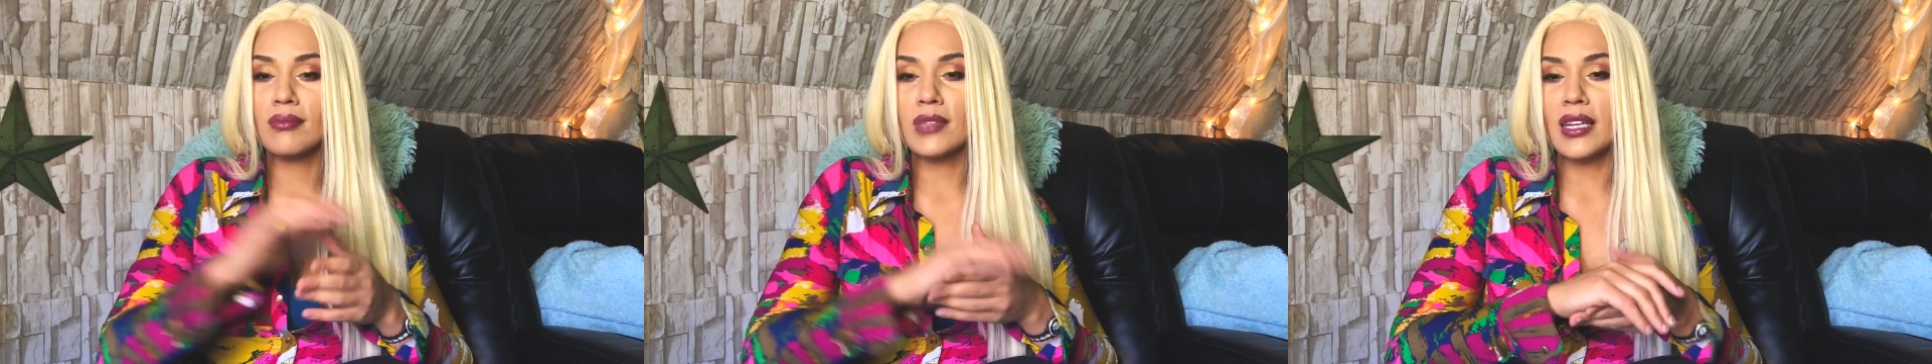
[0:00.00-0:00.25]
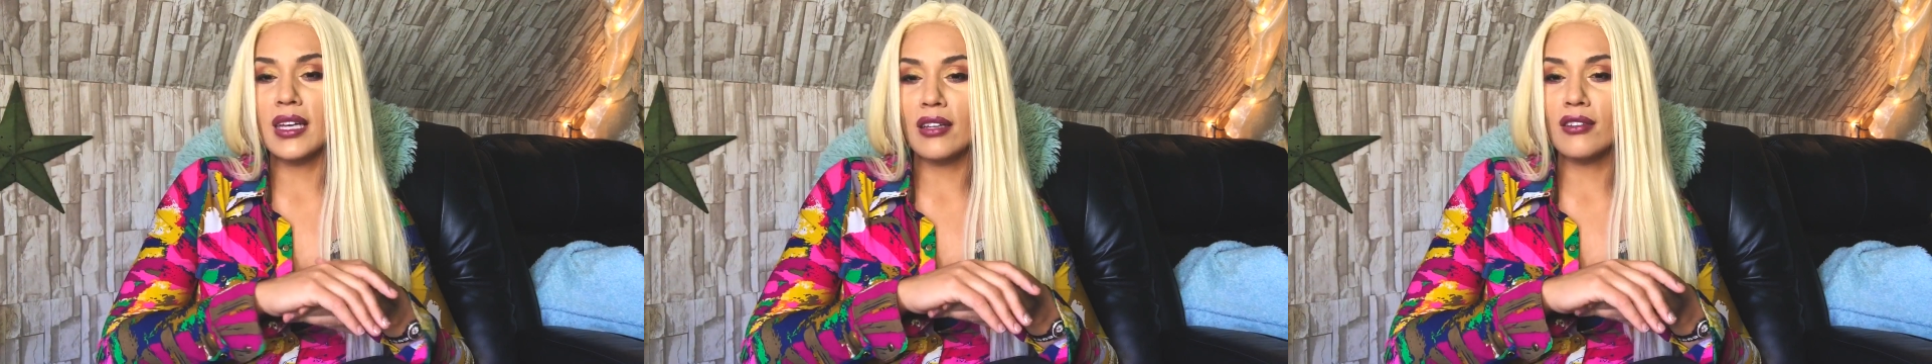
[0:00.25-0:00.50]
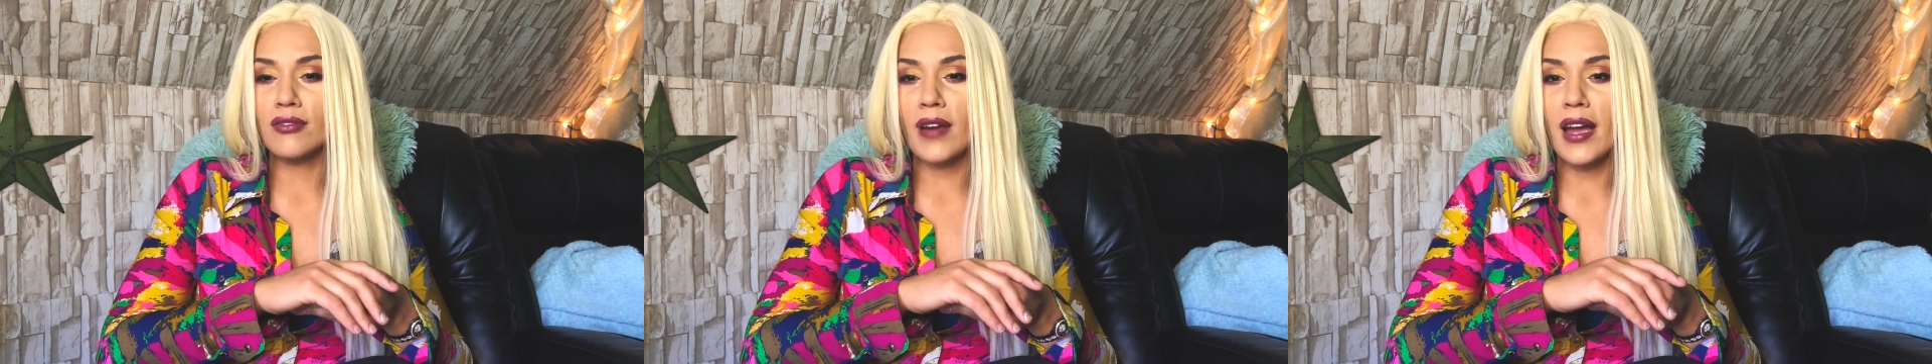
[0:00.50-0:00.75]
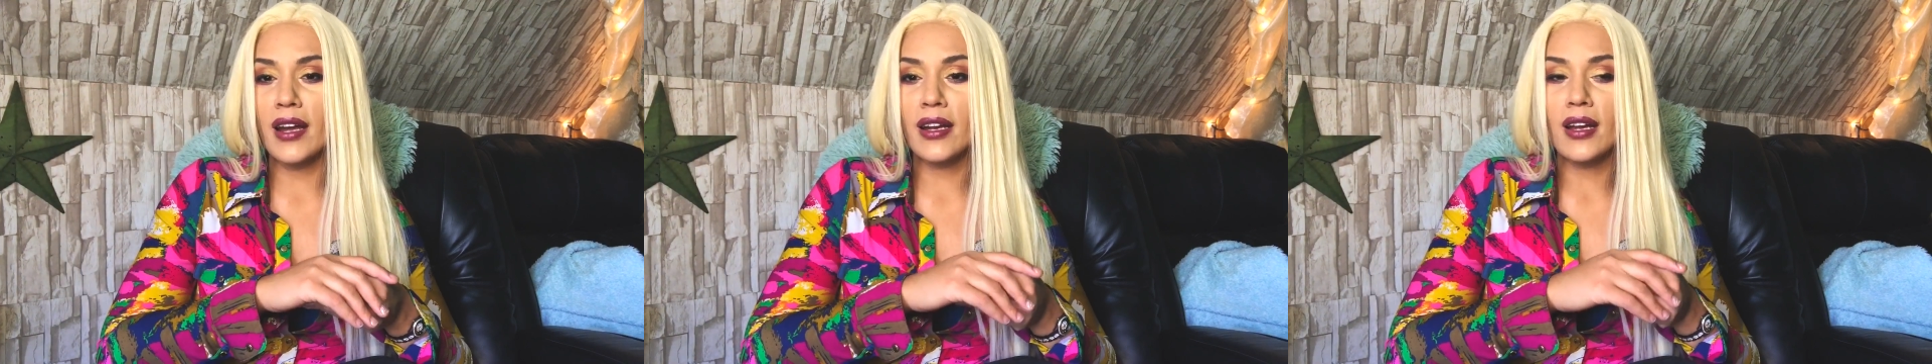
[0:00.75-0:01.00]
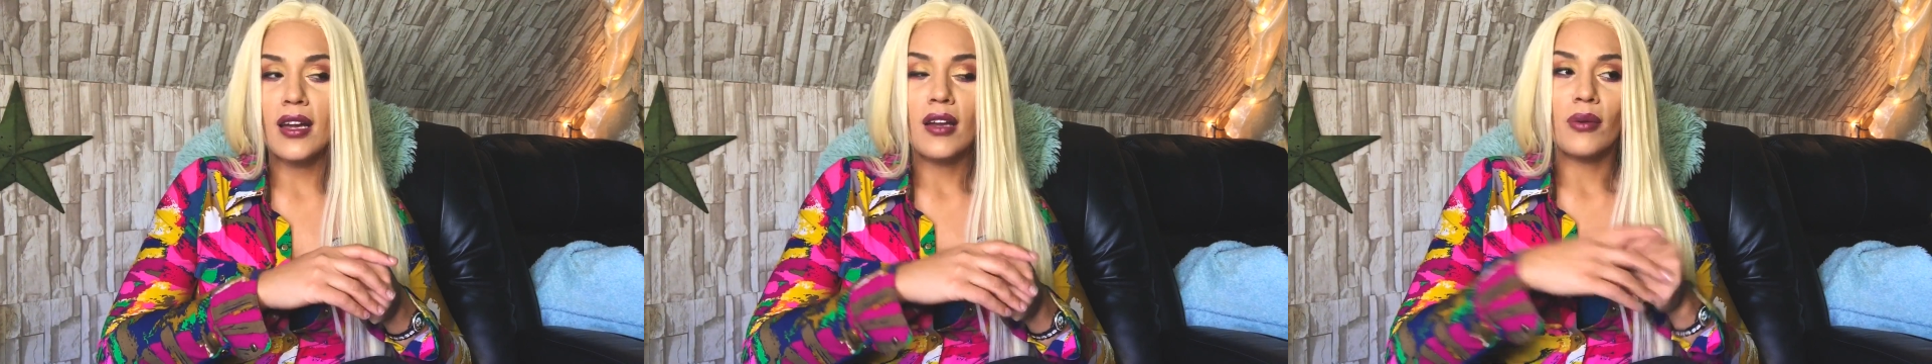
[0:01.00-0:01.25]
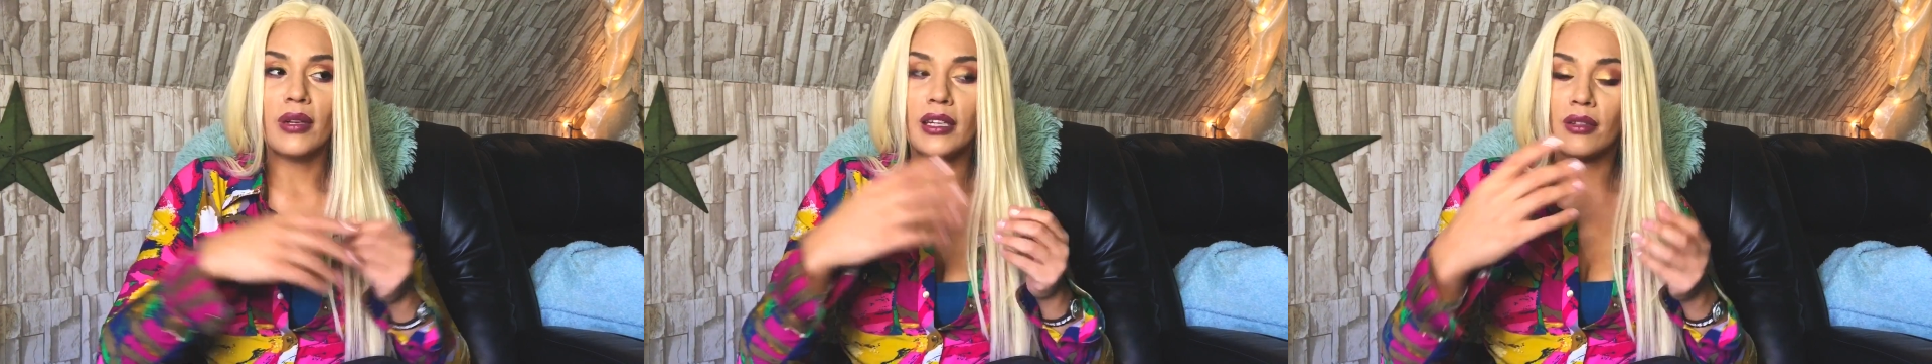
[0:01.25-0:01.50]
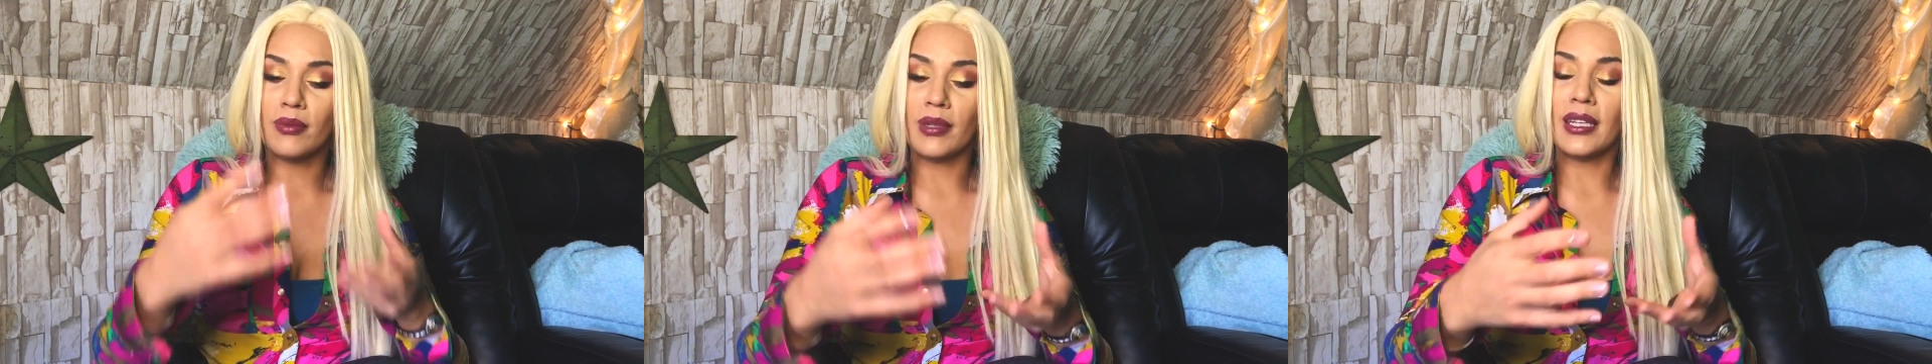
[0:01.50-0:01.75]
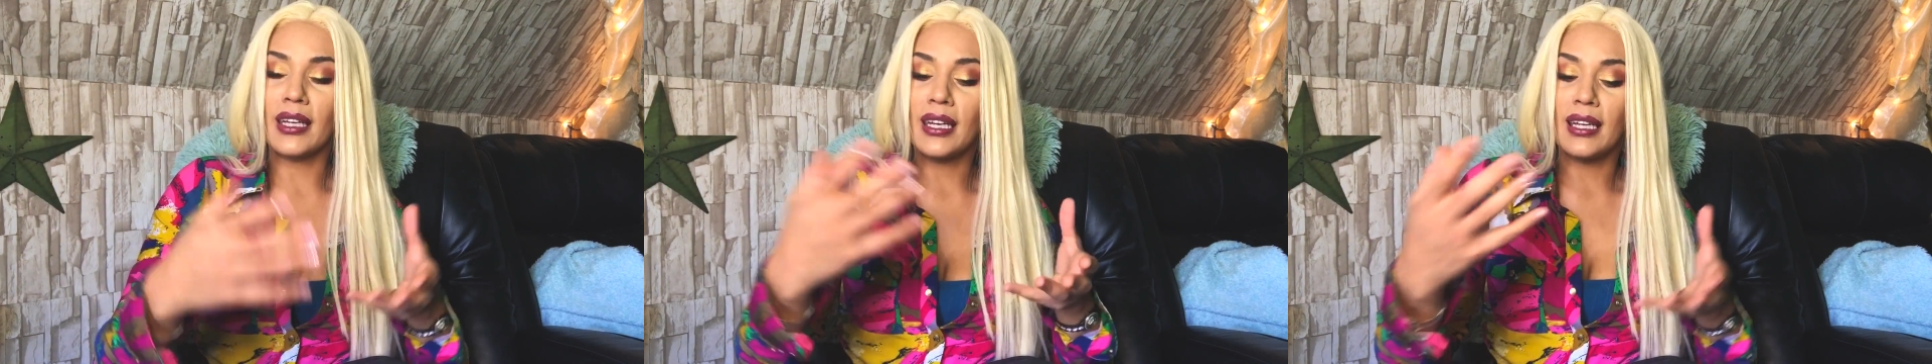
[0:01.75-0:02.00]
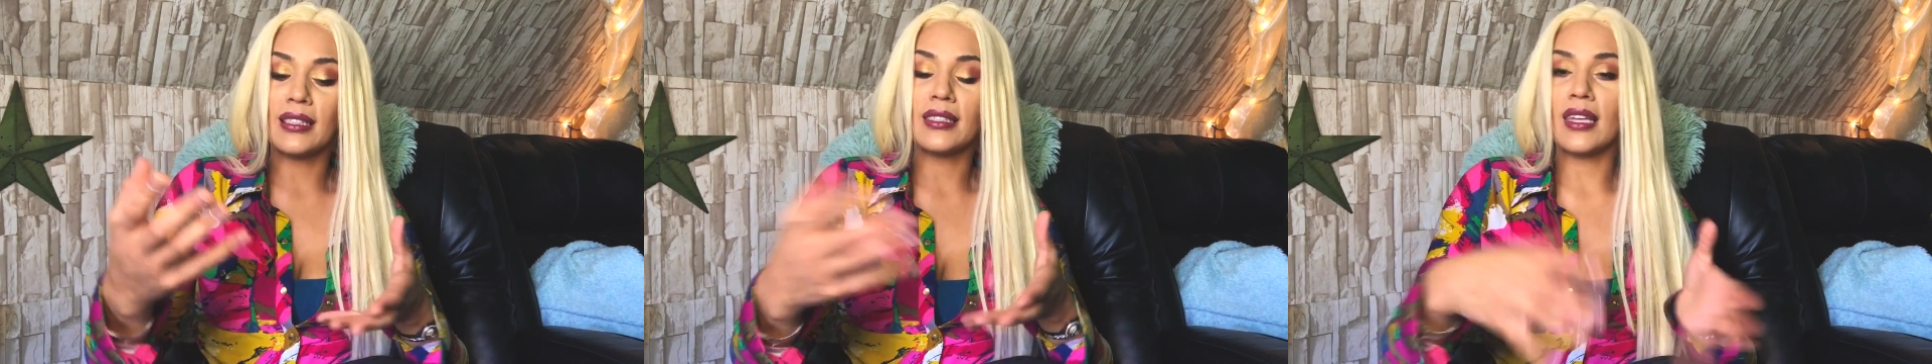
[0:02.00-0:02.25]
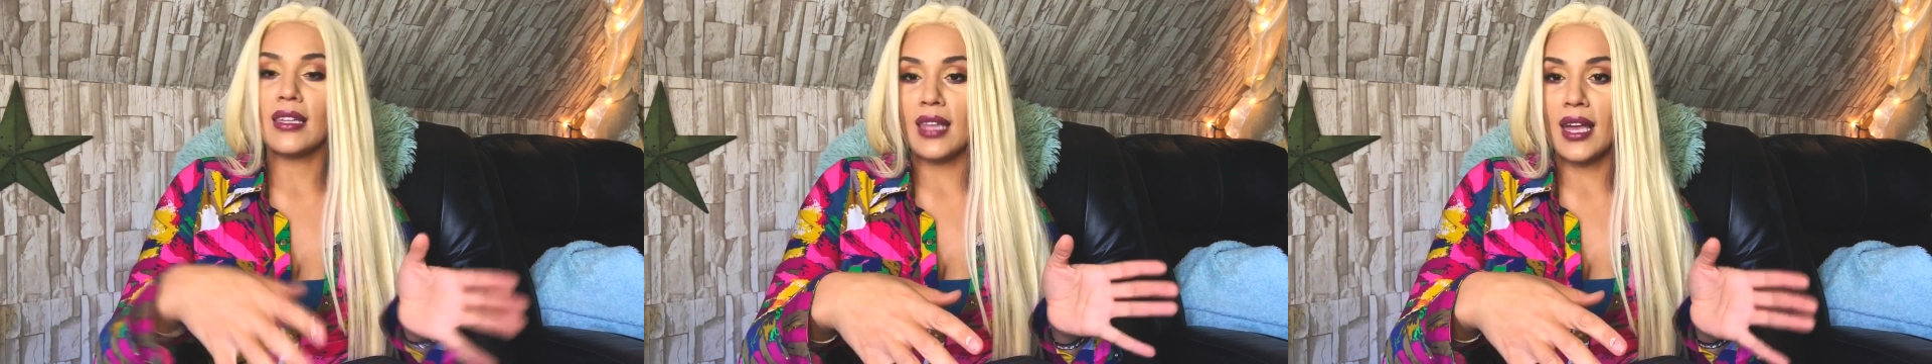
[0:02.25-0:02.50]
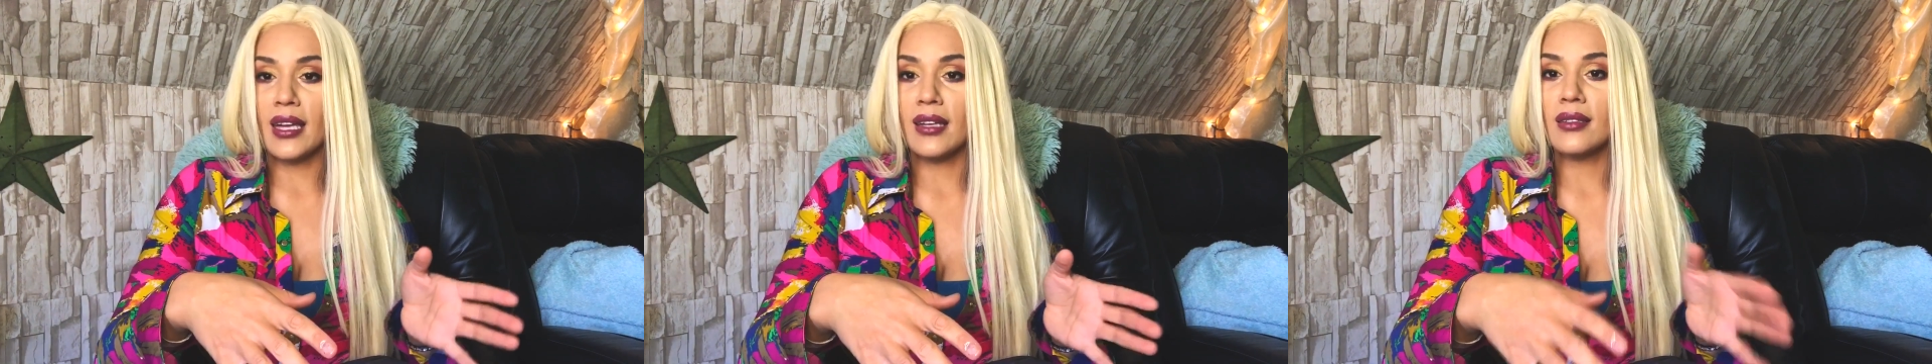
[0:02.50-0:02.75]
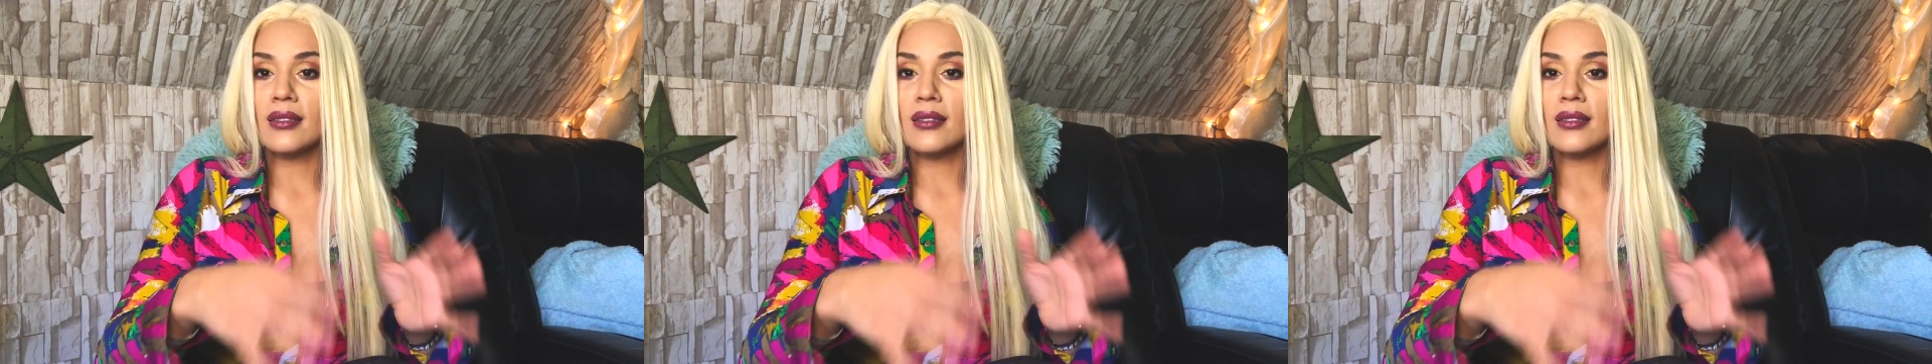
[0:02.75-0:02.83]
Kindle Fire, where you can read it in sunlight.